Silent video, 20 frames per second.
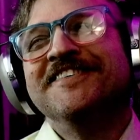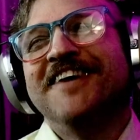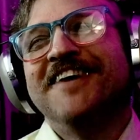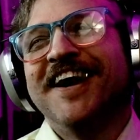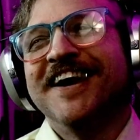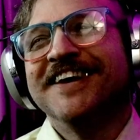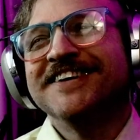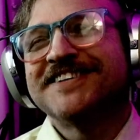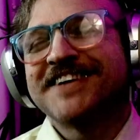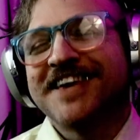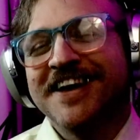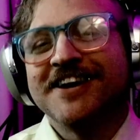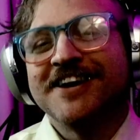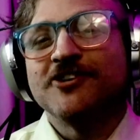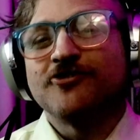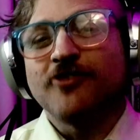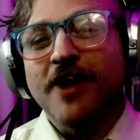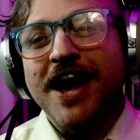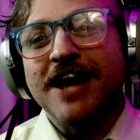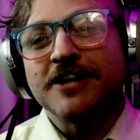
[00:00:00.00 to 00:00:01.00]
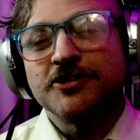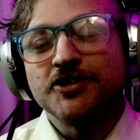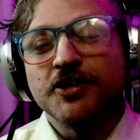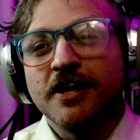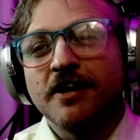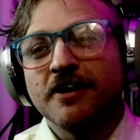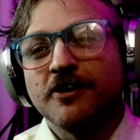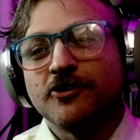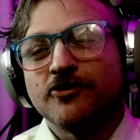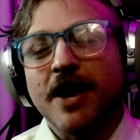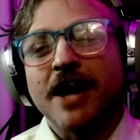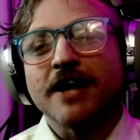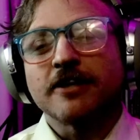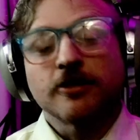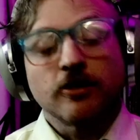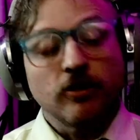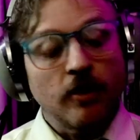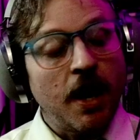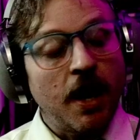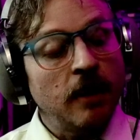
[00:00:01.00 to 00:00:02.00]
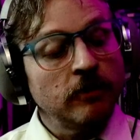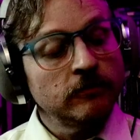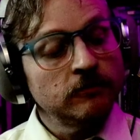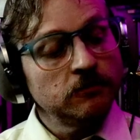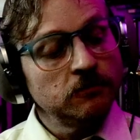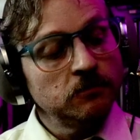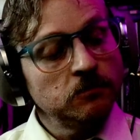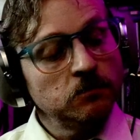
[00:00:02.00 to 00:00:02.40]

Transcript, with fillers: right, skin and tragedy attract a crowd.